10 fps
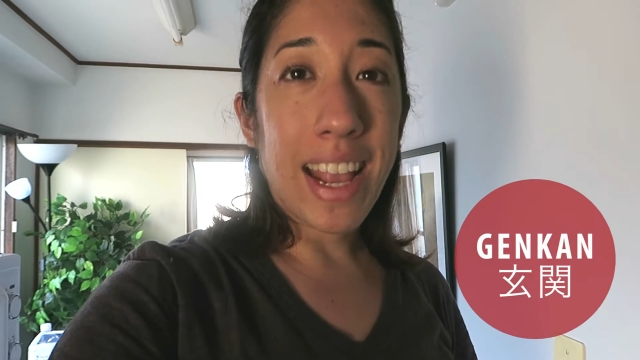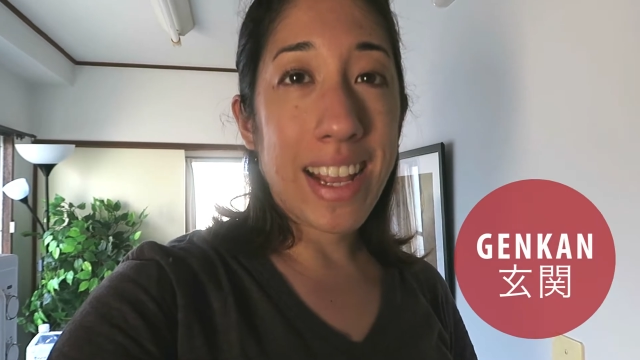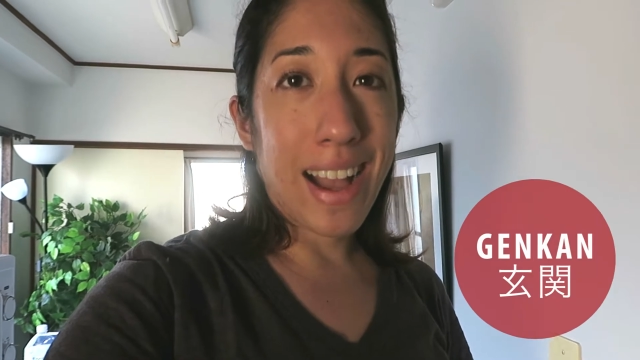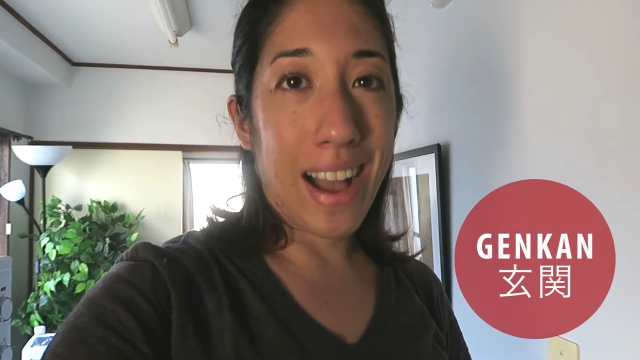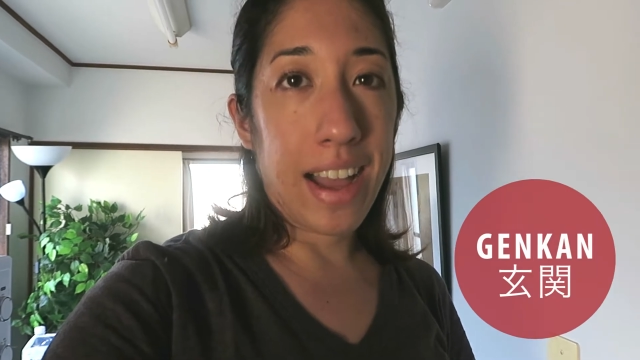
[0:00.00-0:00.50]

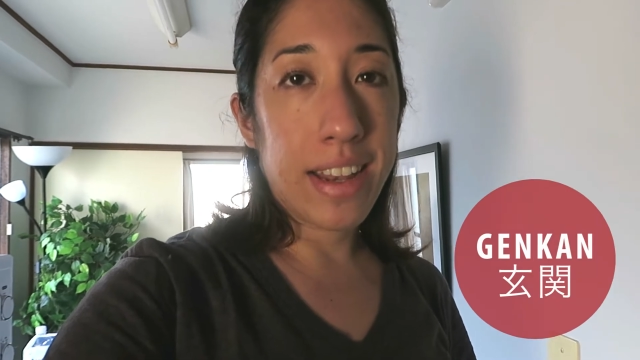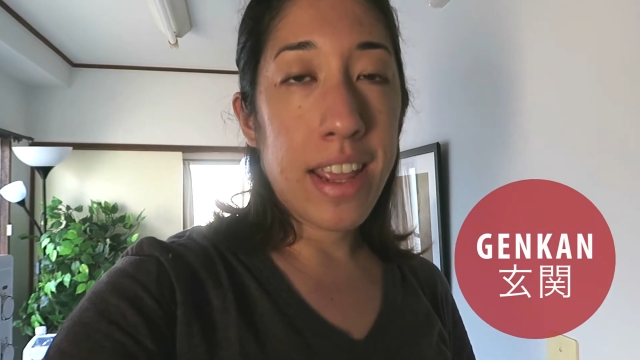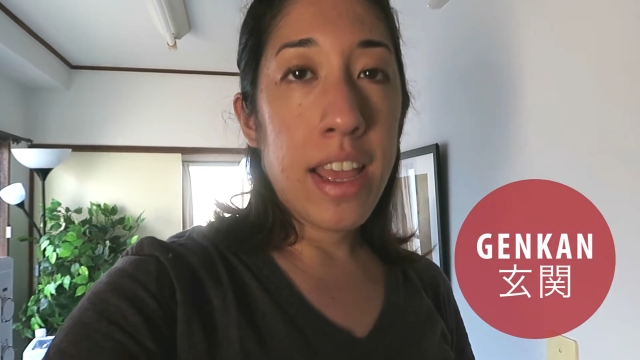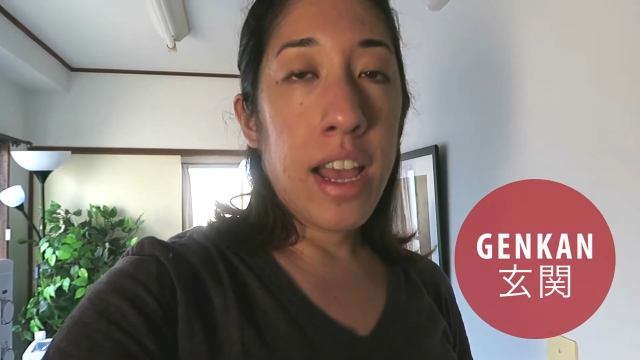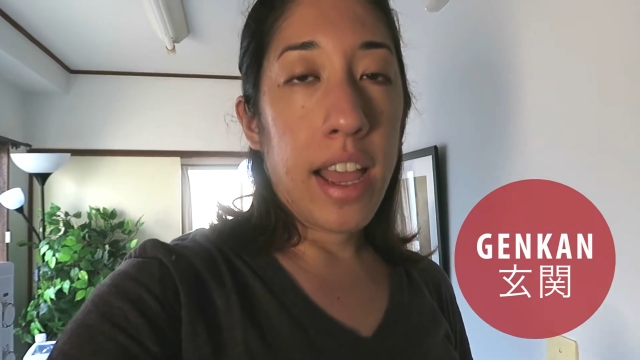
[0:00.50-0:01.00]

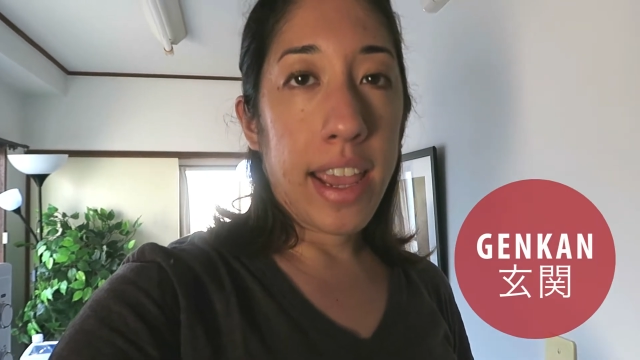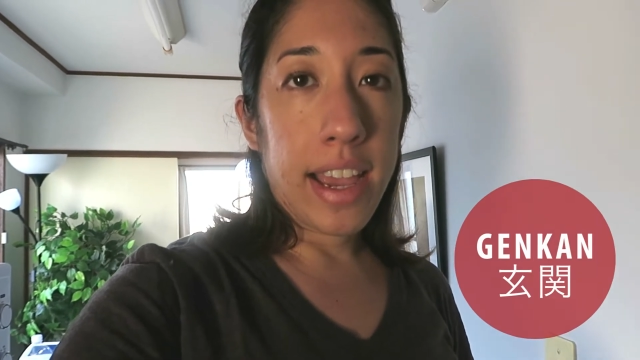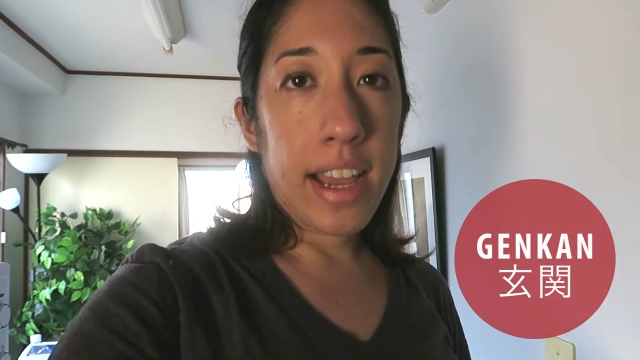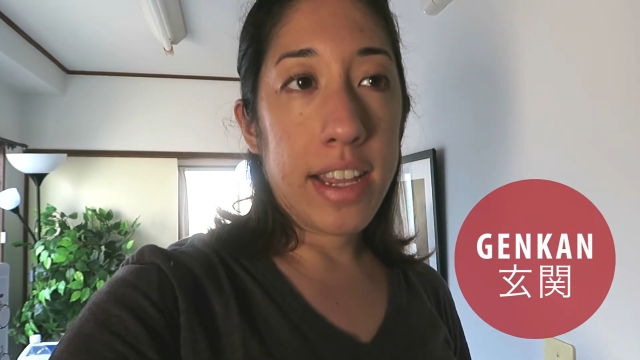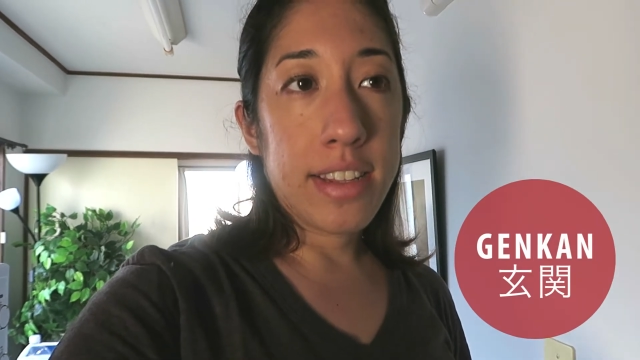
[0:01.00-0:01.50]
genkan,
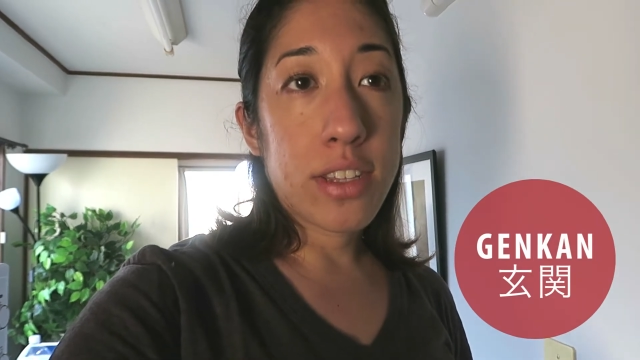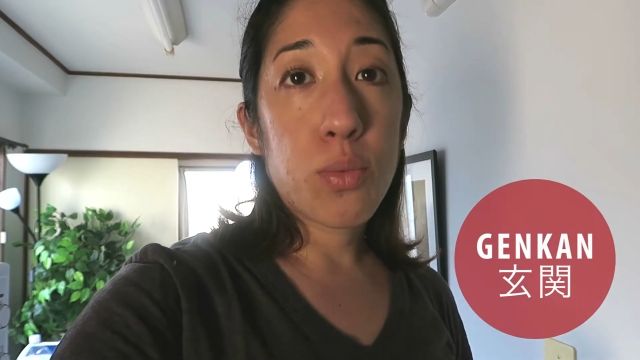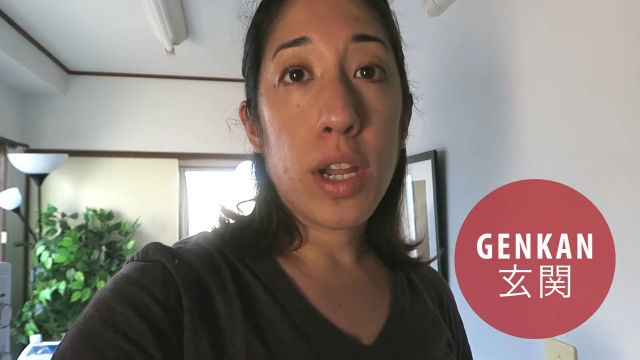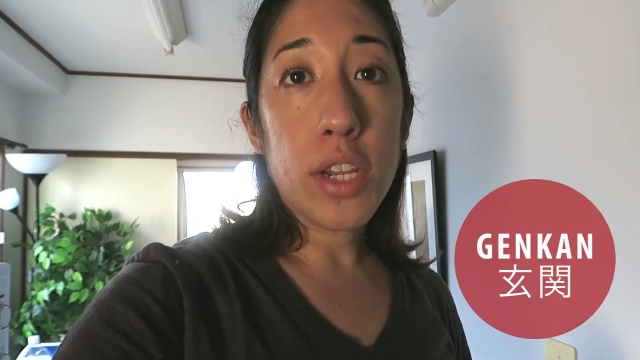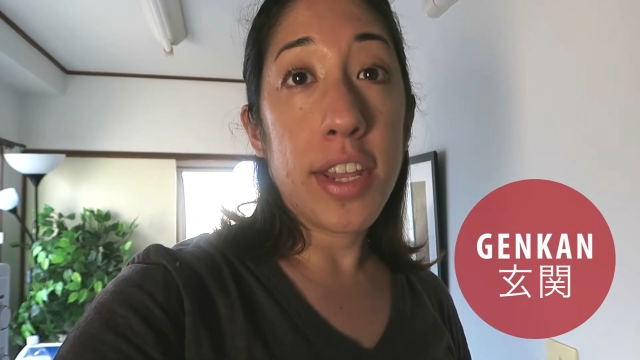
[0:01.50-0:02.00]
and that's where you